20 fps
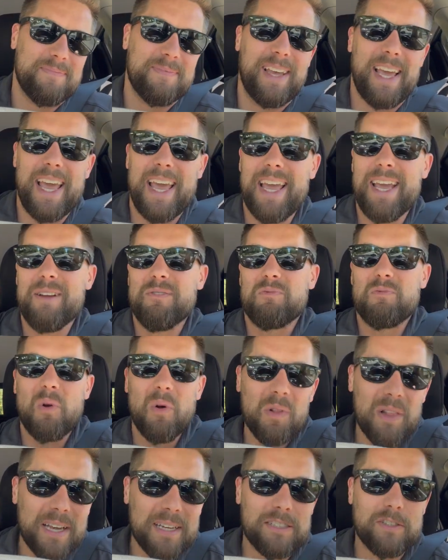a
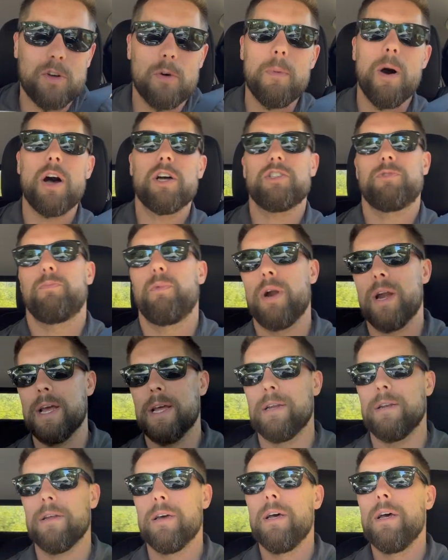Rolex homage
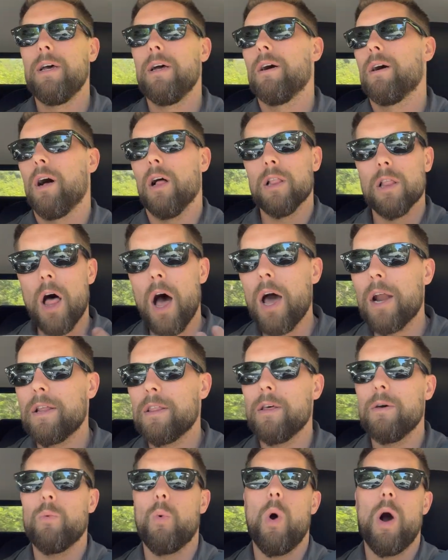brand. A lot of
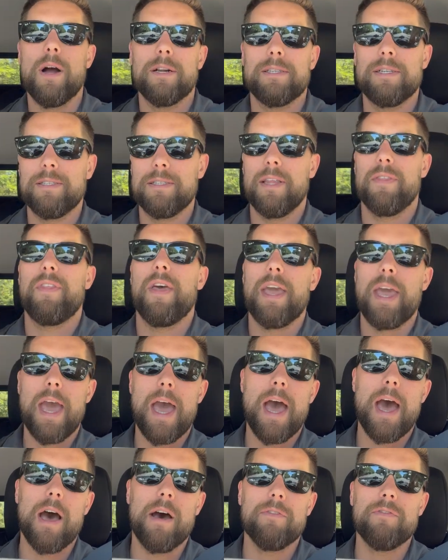the watches that they
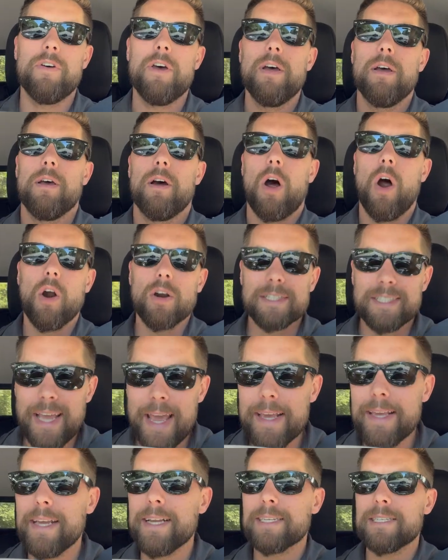have are
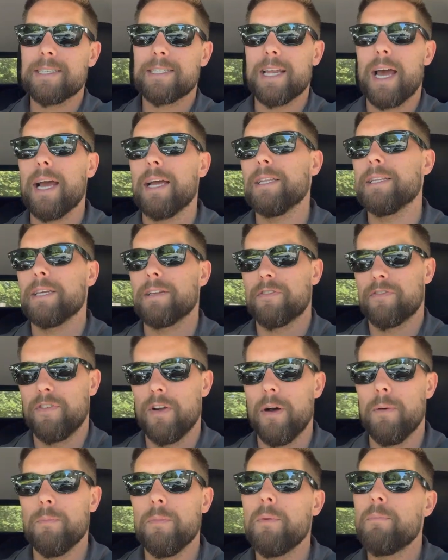taking styling
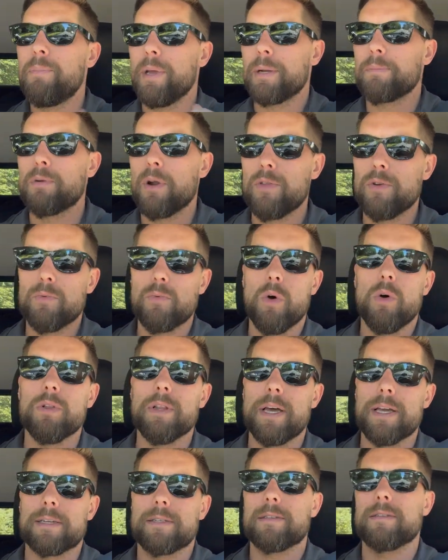from Big Brother
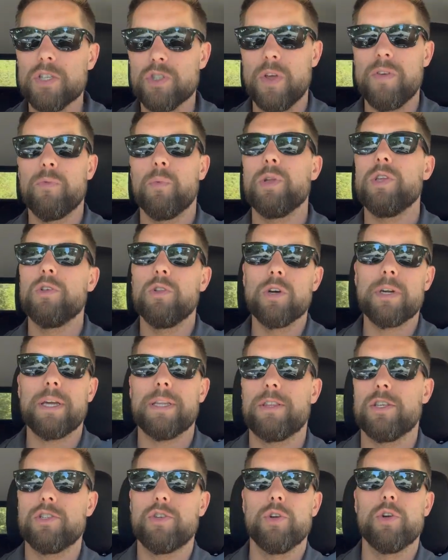Rolex. So even when you look
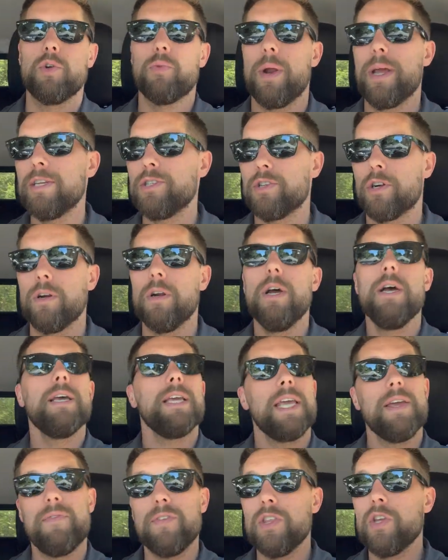at the Tudor Ranger,
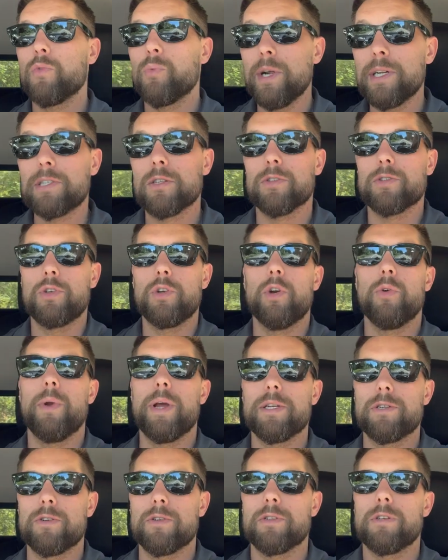even the original Tudor
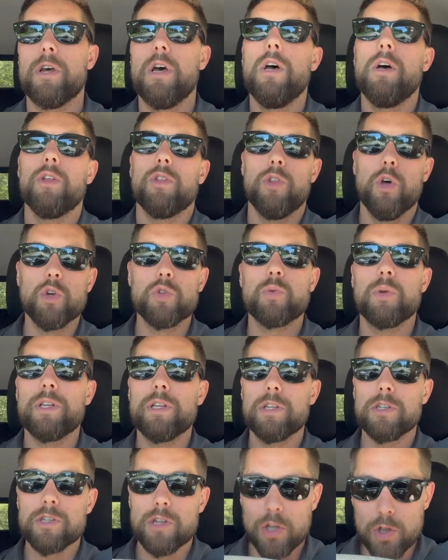Rangers, those
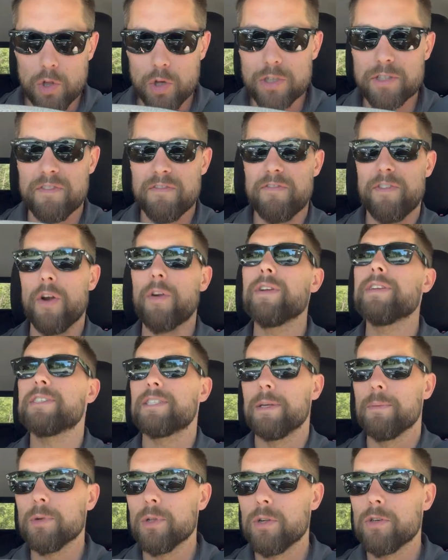ones looked very
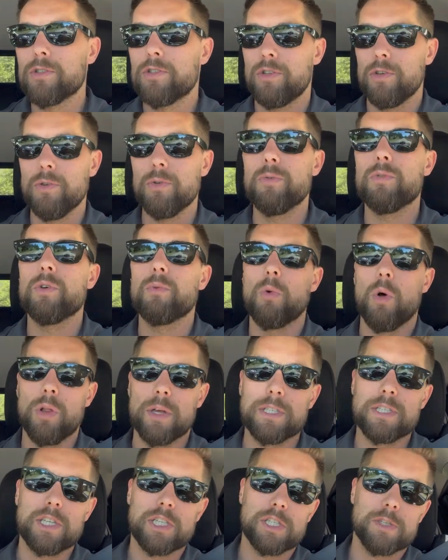similar to the
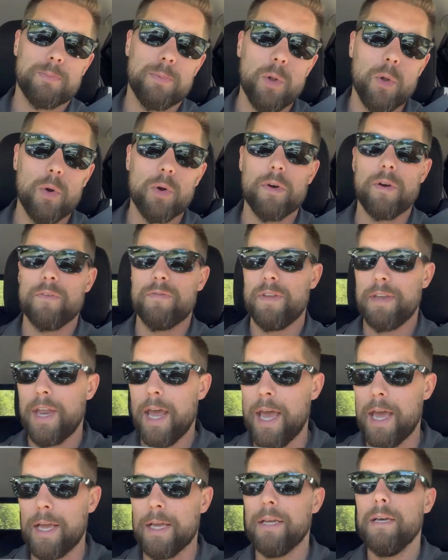Rolex Explorer of the
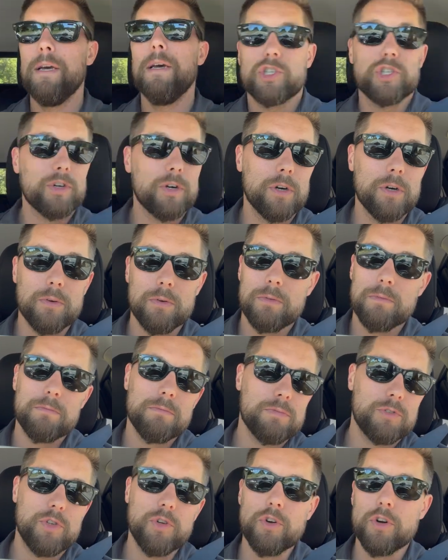day. Sure,
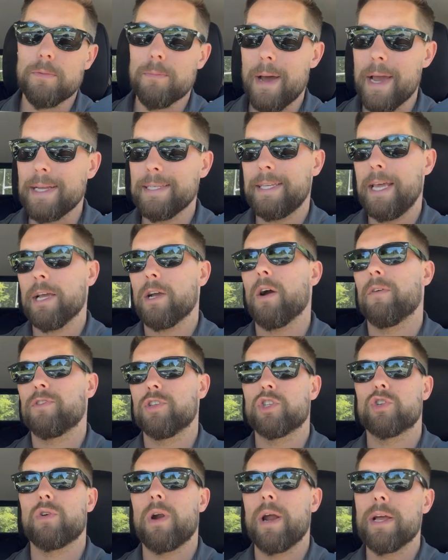Tudor might take off the
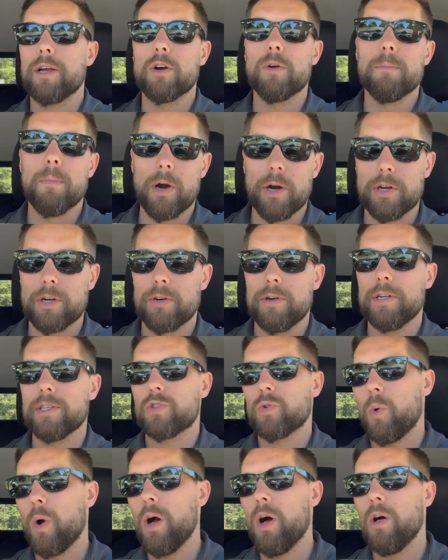triangle marker at
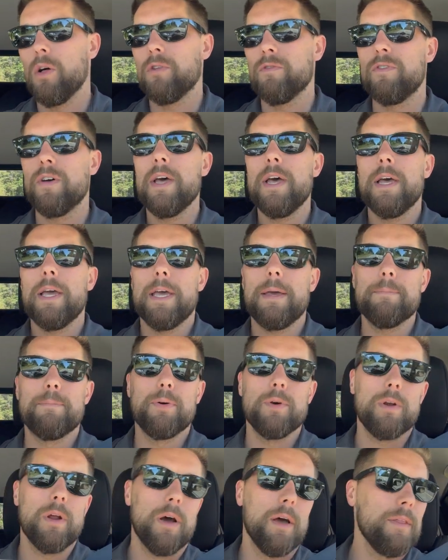12 and
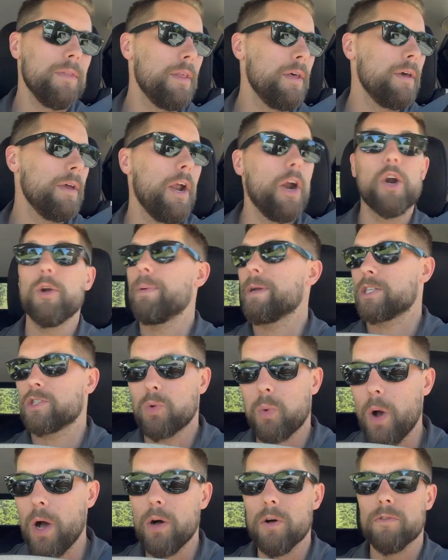put on the Arabic
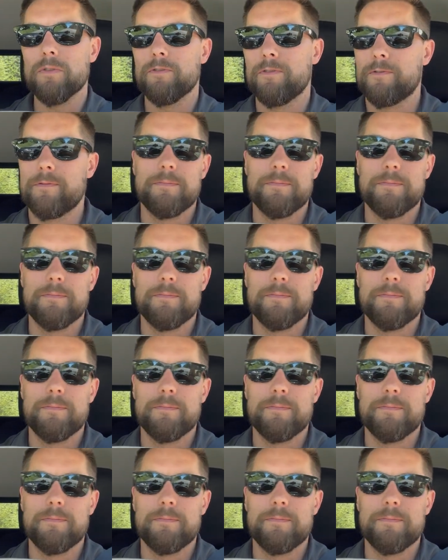12